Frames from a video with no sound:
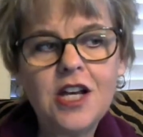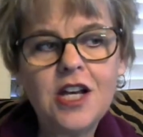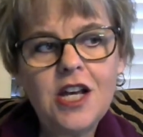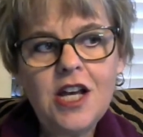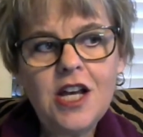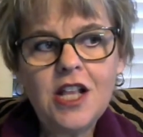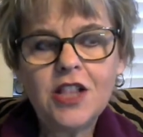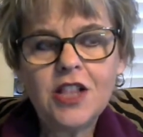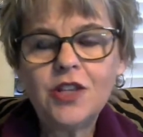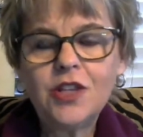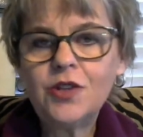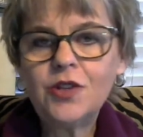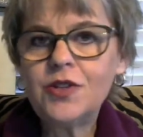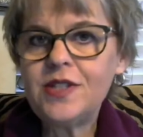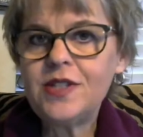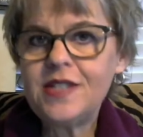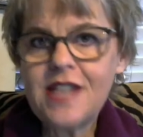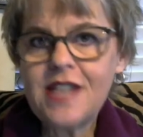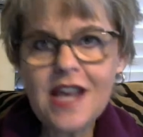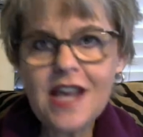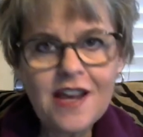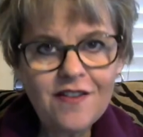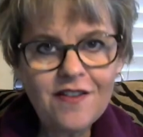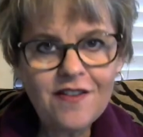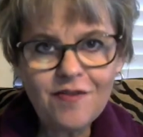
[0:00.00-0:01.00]
little
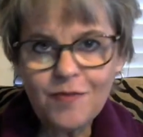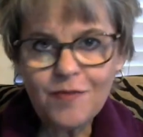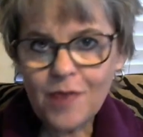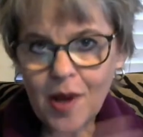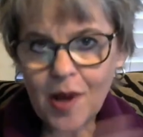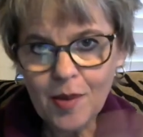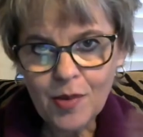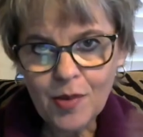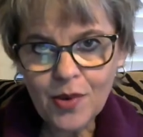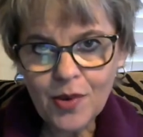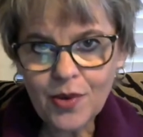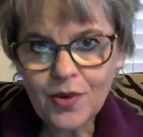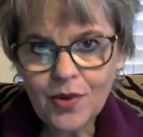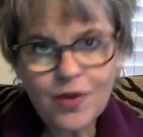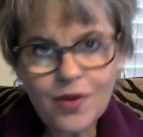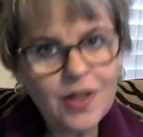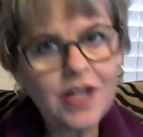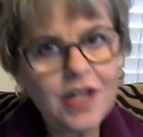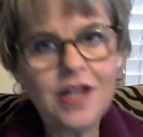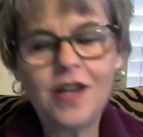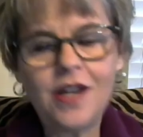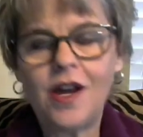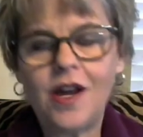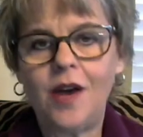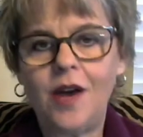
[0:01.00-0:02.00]
safe bubble and
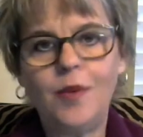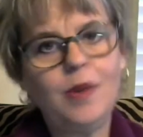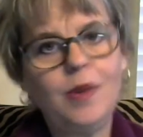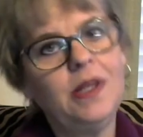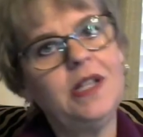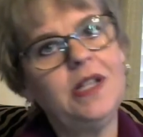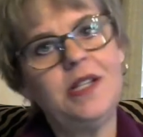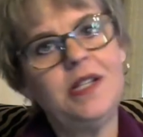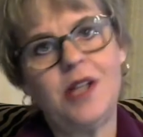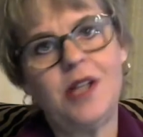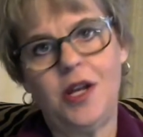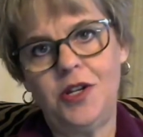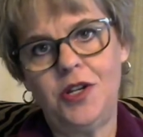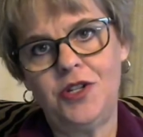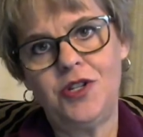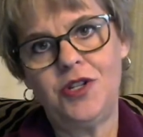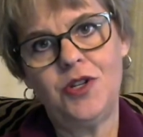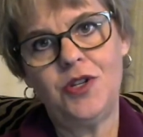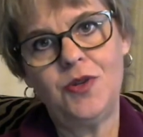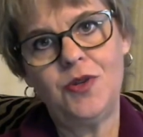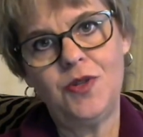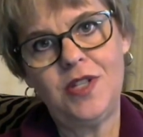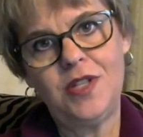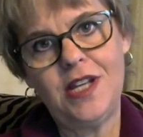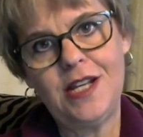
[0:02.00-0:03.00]
not really touch
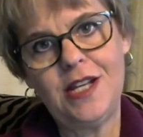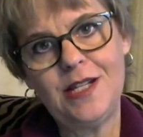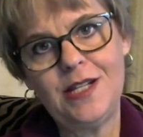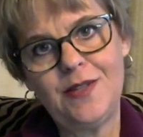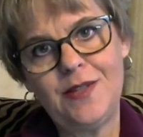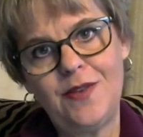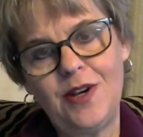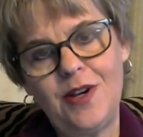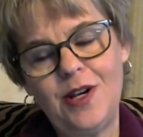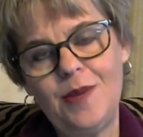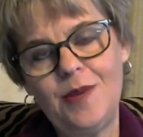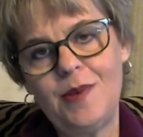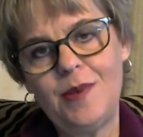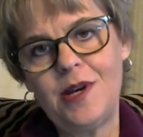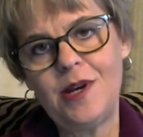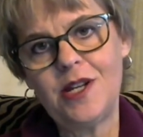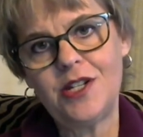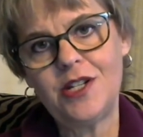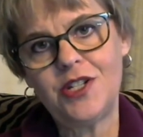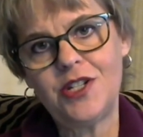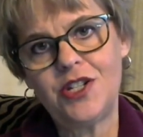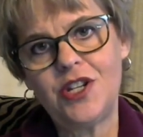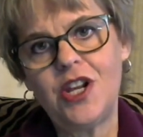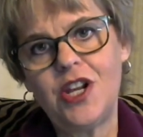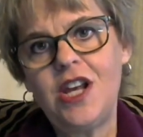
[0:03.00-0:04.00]
those things very
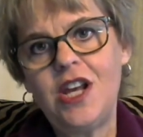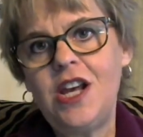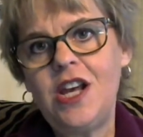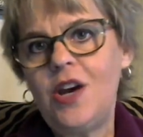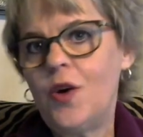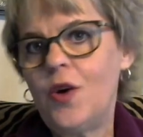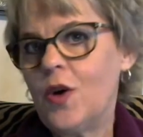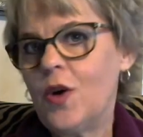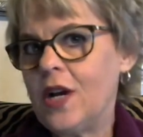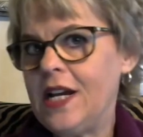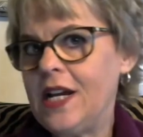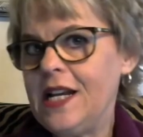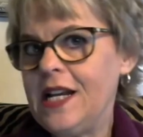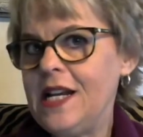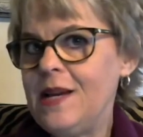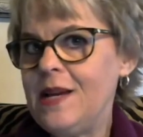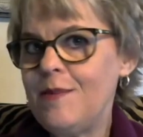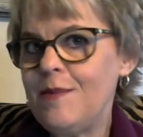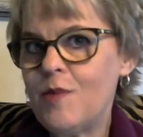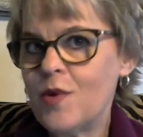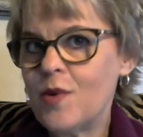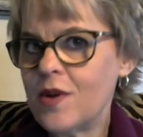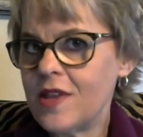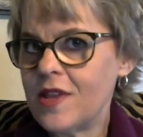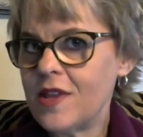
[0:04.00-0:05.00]
much or any
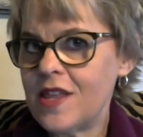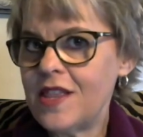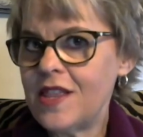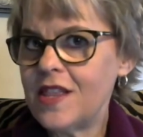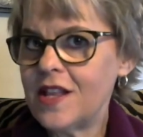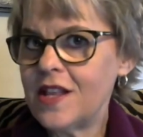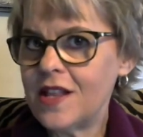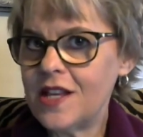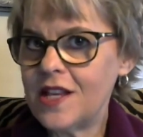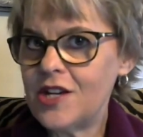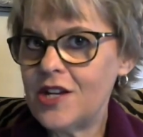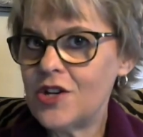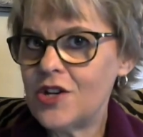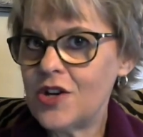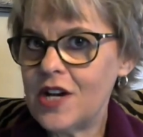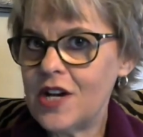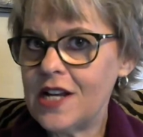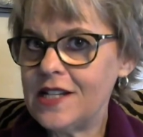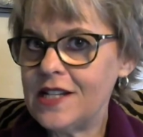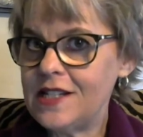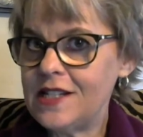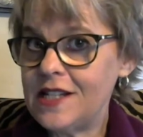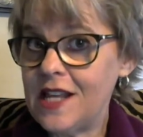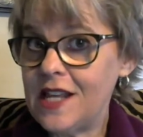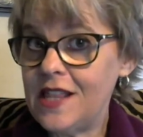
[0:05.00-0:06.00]
more than the lender
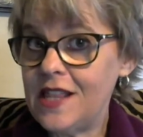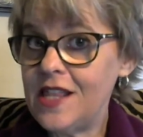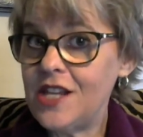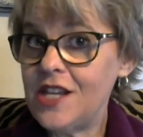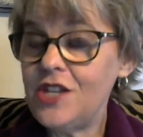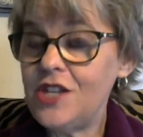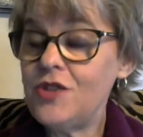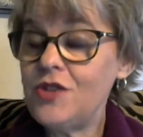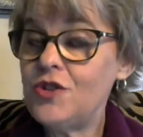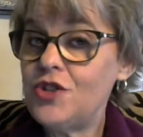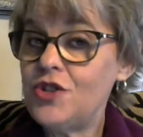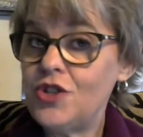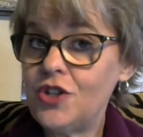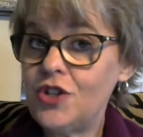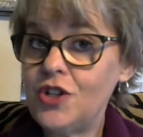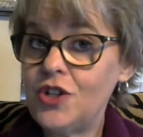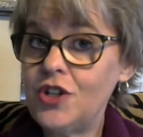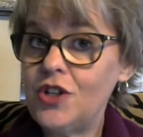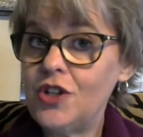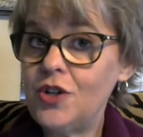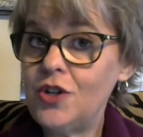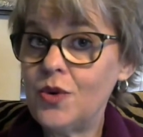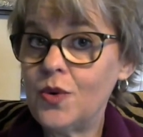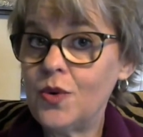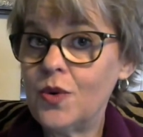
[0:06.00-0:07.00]
has said that you should
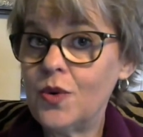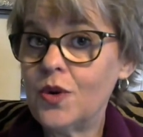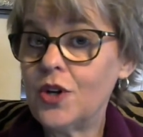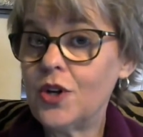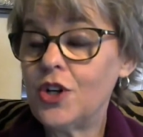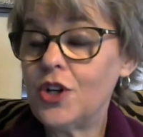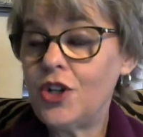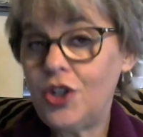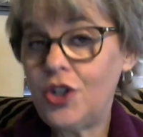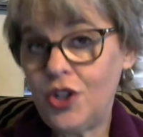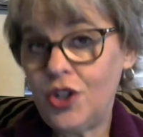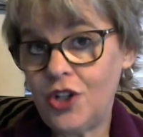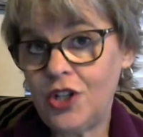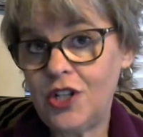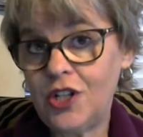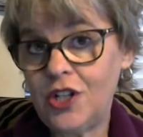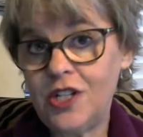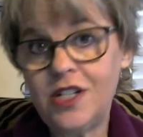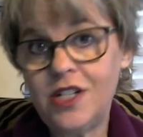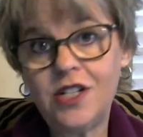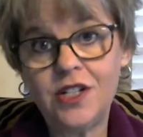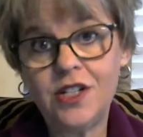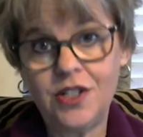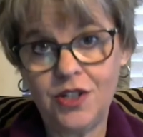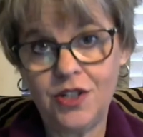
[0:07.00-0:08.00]
or could
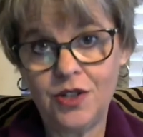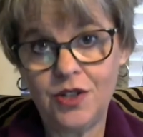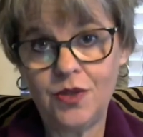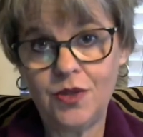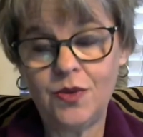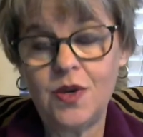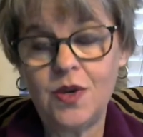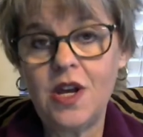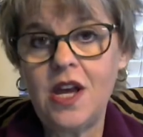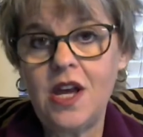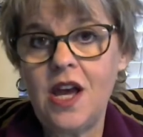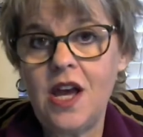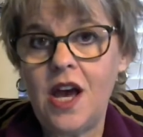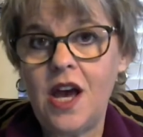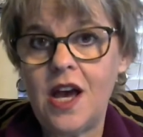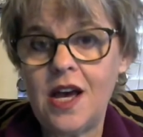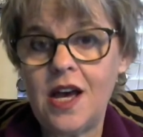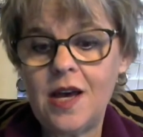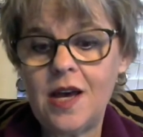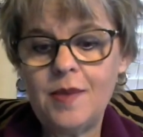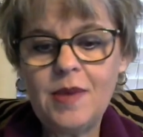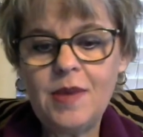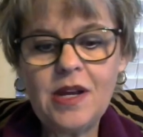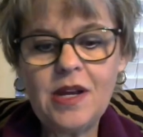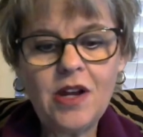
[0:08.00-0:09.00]
do. Um,
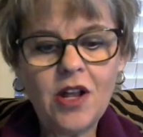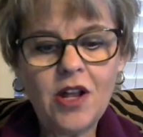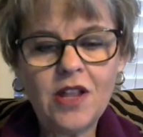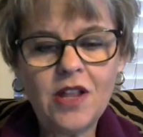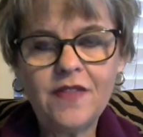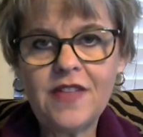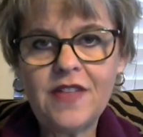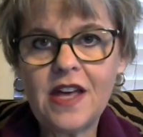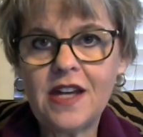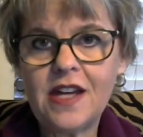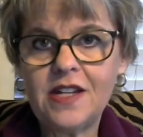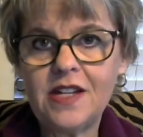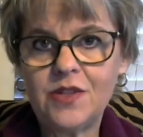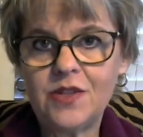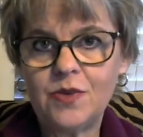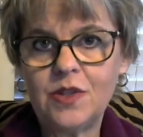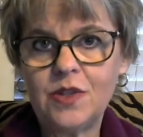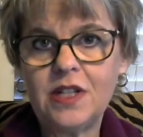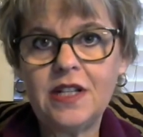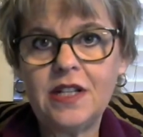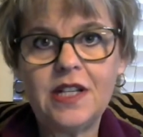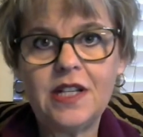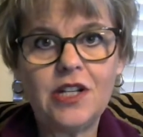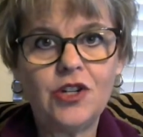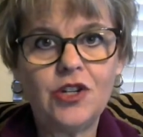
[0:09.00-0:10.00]
and all of that is really
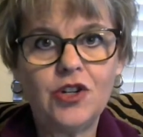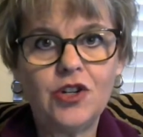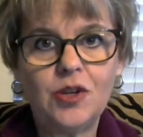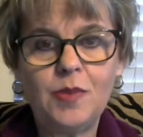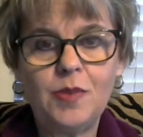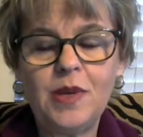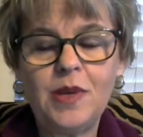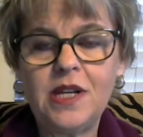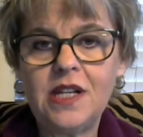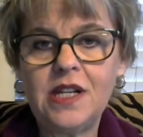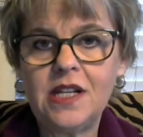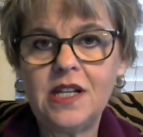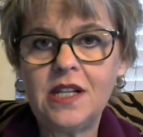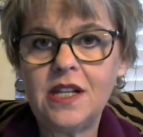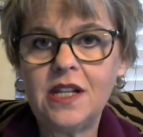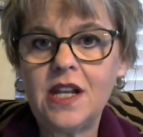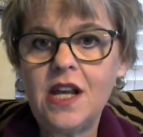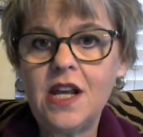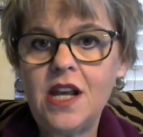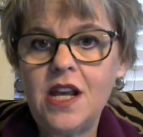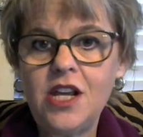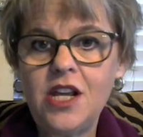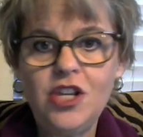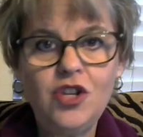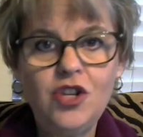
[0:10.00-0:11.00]
lender dependent.
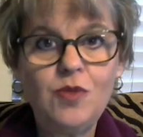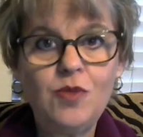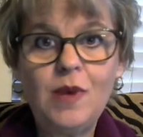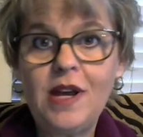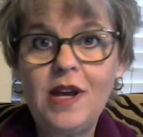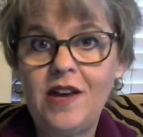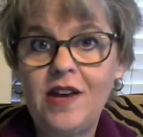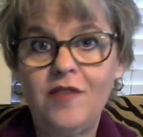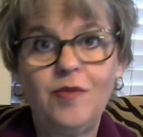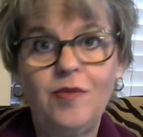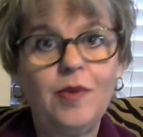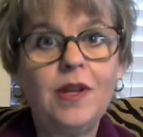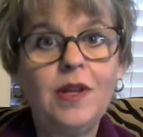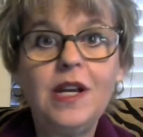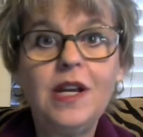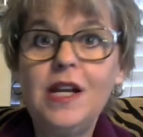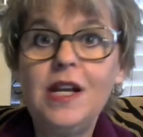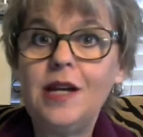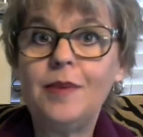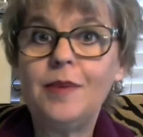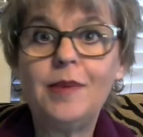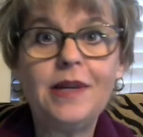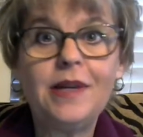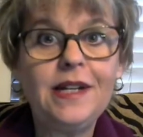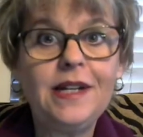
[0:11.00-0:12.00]
You may have plenty of
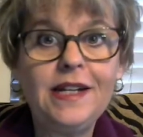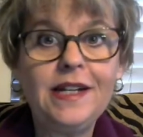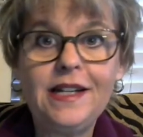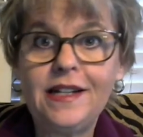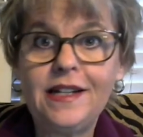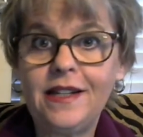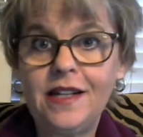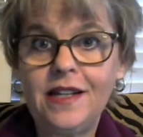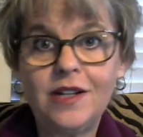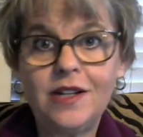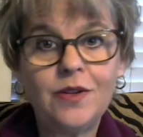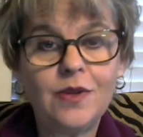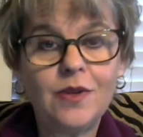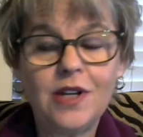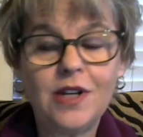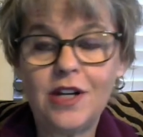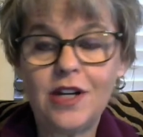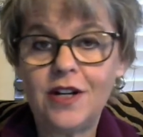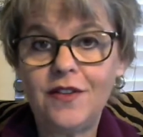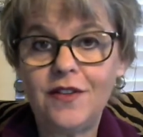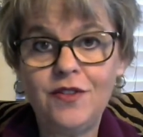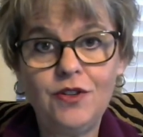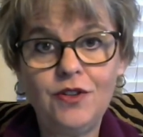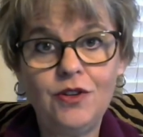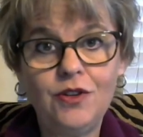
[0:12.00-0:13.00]
money and they don't care
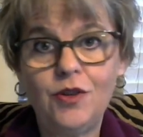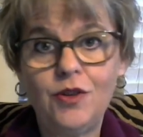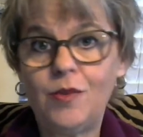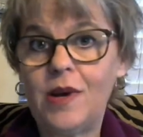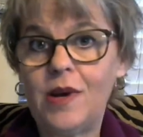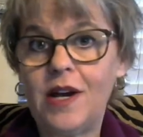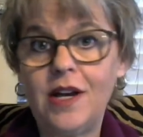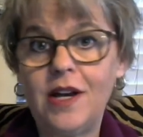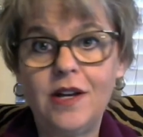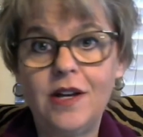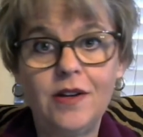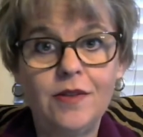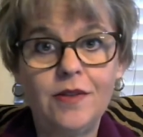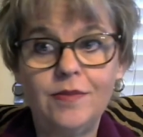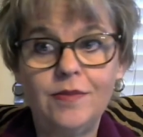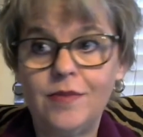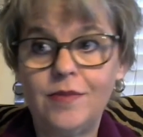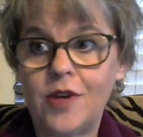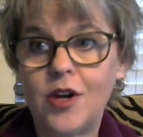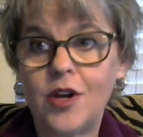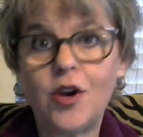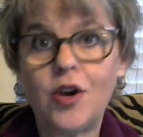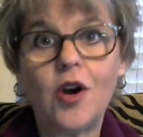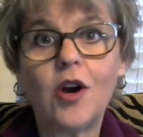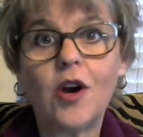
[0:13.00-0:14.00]
if you go buy a, a
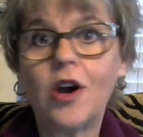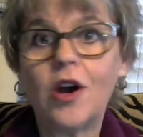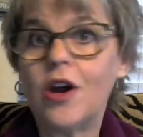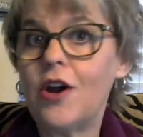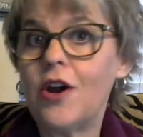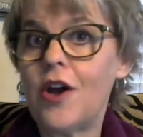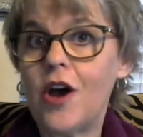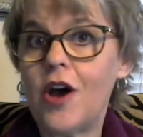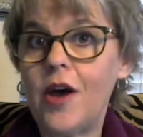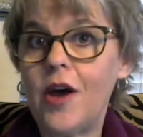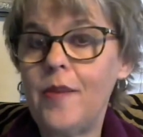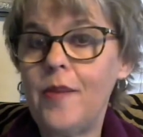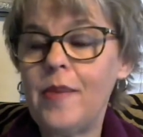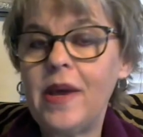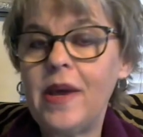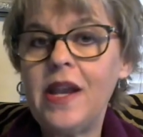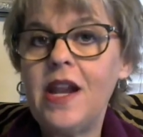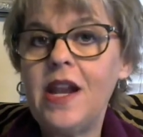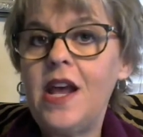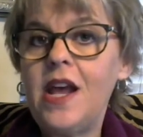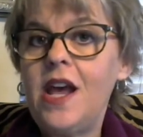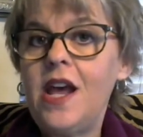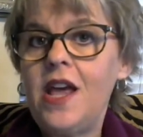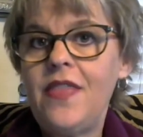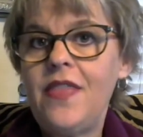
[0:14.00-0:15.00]
car or not, but
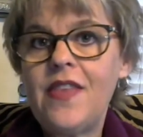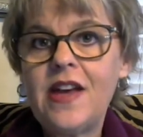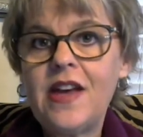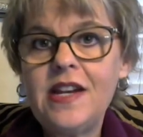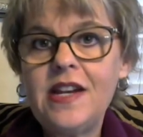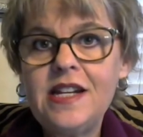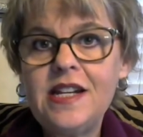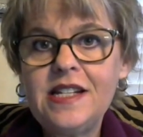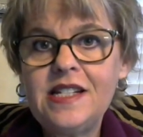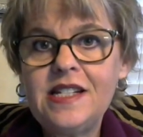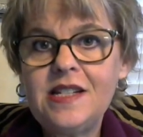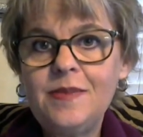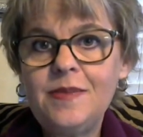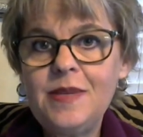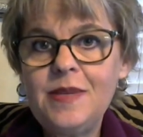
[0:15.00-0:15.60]
that needs to be